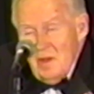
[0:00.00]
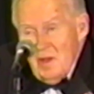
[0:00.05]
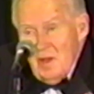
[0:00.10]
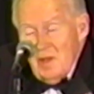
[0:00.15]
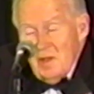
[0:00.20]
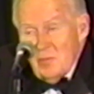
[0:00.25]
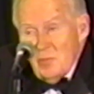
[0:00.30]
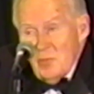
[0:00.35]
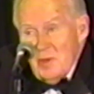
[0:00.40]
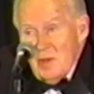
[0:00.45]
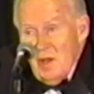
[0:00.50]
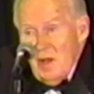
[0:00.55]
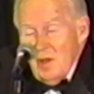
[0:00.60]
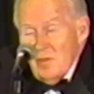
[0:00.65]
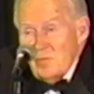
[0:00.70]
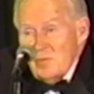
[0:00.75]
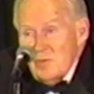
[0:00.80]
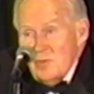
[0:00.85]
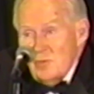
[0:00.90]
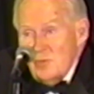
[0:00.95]
And we
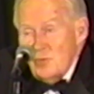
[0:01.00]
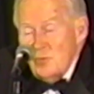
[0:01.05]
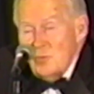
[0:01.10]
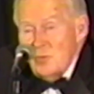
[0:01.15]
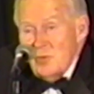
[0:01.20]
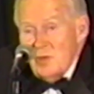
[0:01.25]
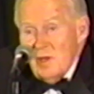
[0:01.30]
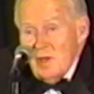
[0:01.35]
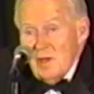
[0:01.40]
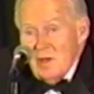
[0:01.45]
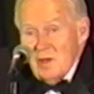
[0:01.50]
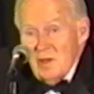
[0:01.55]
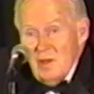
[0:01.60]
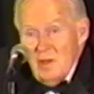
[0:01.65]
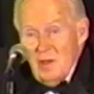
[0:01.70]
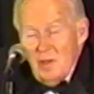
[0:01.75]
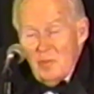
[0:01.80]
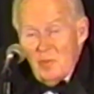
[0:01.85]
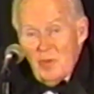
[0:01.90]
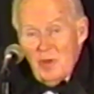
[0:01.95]
have to do that
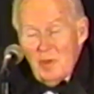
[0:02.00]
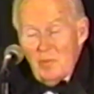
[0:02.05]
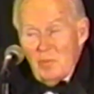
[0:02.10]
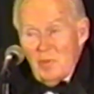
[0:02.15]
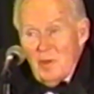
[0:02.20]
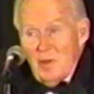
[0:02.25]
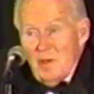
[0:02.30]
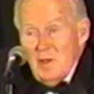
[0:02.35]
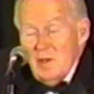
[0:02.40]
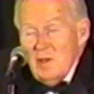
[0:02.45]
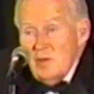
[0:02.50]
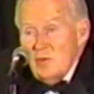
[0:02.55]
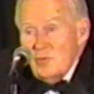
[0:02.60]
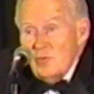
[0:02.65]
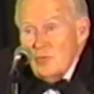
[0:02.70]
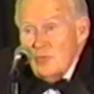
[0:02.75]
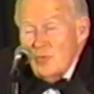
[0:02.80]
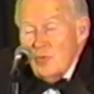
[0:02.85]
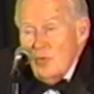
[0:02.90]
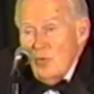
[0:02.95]
by playing
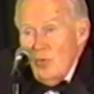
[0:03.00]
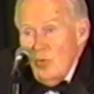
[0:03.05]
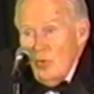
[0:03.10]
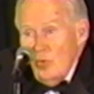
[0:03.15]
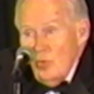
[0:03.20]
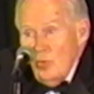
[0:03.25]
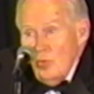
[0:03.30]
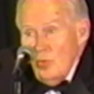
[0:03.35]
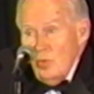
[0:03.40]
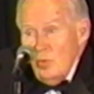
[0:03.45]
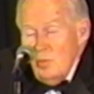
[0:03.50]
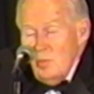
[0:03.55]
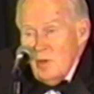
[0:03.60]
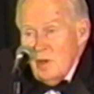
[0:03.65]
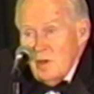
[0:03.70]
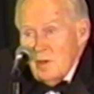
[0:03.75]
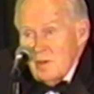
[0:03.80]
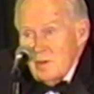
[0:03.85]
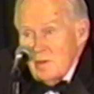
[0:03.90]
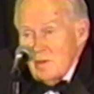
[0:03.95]
to the whole
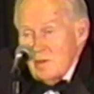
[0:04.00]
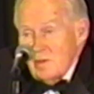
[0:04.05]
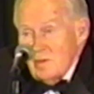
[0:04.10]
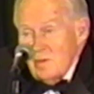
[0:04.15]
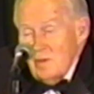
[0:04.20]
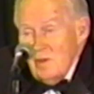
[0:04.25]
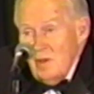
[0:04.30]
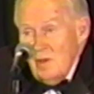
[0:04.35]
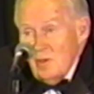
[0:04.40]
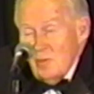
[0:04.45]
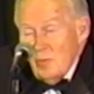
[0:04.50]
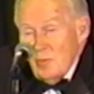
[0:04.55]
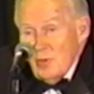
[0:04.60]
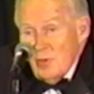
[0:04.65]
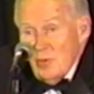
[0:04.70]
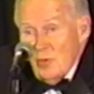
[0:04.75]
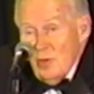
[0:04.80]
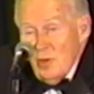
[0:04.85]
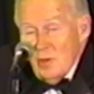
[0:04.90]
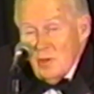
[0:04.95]
market. We
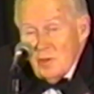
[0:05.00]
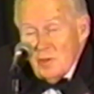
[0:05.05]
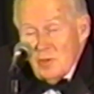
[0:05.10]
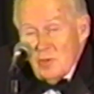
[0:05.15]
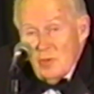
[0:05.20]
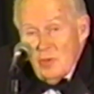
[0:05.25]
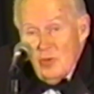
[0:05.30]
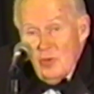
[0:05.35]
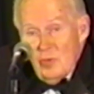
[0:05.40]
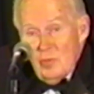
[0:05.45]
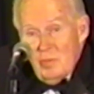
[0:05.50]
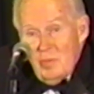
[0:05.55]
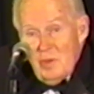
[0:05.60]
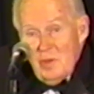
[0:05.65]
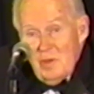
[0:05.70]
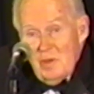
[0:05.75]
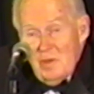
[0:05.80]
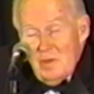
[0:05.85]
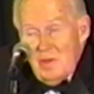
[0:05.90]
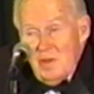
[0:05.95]
call it
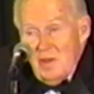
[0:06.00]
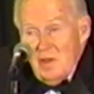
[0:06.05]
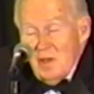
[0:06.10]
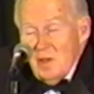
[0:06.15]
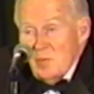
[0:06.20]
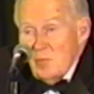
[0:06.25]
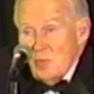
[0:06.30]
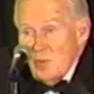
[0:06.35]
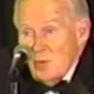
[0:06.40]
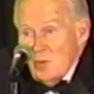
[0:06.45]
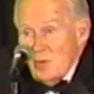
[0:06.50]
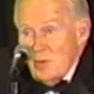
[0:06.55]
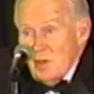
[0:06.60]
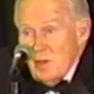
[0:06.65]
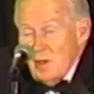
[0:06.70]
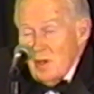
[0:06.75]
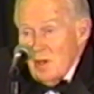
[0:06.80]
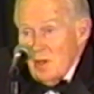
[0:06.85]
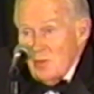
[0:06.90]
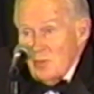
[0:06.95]
global, and we're
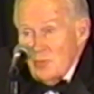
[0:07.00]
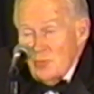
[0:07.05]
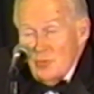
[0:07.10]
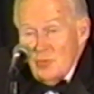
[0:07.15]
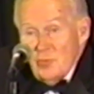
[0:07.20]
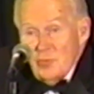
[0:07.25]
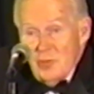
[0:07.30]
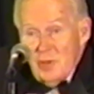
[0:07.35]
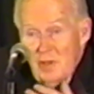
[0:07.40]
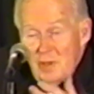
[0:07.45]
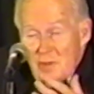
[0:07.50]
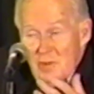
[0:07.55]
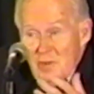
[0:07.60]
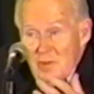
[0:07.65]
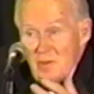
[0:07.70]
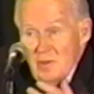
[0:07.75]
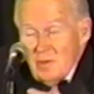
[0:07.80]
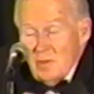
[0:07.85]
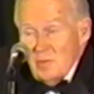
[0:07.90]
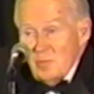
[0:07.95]
learning how to do that.
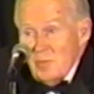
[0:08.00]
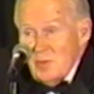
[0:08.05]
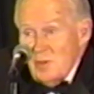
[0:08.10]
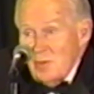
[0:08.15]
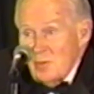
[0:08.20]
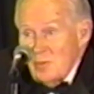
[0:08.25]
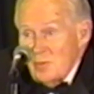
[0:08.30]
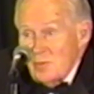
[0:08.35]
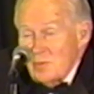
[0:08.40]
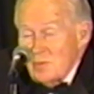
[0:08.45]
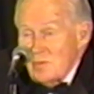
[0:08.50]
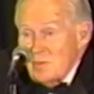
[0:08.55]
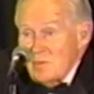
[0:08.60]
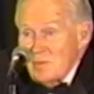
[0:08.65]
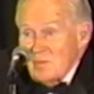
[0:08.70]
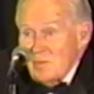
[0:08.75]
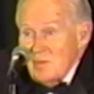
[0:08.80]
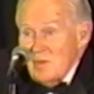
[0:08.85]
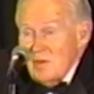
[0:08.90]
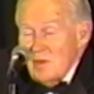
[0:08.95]
The Peters
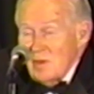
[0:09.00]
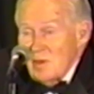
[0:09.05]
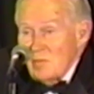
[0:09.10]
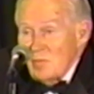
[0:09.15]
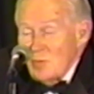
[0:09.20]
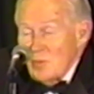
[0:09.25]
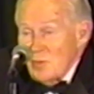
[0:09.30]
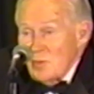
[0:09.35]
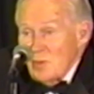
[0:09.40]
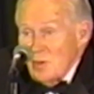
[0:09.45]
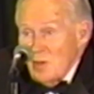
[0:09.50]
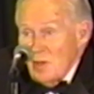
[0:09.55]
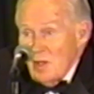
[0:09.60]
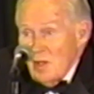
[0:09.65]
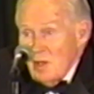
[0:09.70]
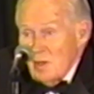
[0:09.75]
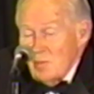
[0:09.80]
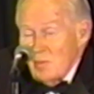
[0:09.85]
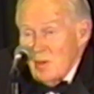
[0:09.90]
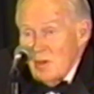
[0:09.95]
have learned a
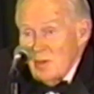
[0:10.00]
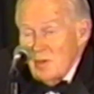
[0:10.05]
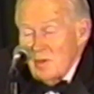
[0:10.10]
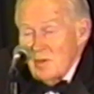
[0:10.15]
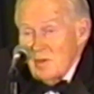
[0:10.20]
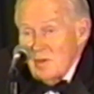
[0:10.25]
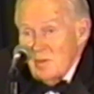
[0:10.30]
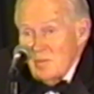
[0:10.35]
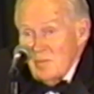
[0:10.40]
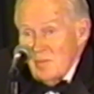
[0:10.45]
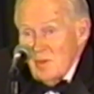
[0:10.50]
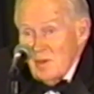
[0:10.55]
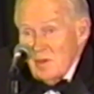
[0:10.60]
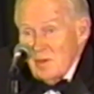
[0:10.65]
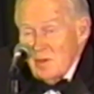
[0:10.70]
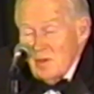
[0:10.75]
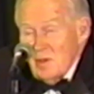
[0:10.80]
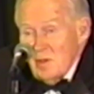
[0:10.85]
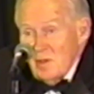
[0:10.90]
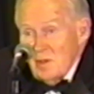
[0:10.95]
lot about it, and my
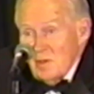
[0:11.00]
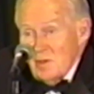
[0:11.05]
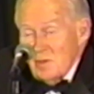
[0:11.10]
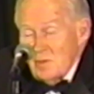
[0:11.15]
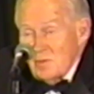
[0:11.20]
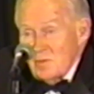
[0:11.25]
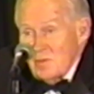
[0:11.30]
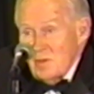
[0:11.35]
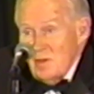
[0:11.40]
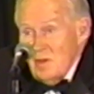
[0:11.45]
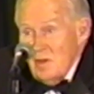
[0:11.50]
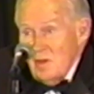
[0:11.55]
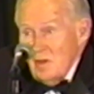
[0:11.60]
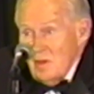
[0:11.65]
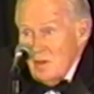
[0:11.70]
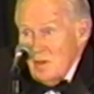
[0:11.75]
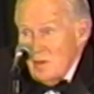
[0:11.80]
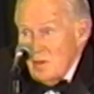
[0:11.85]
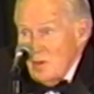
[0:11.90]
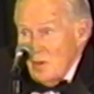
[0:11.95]
colleagues
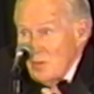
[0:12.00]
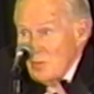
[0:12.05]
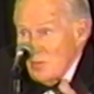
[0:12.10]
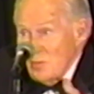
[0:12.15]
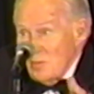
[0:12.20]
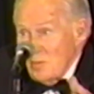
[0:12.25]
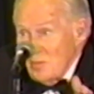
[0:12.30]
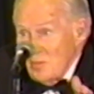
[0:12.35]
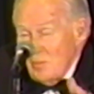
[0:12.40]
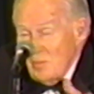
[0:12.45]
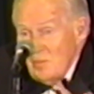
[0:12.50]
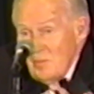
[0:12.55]
in other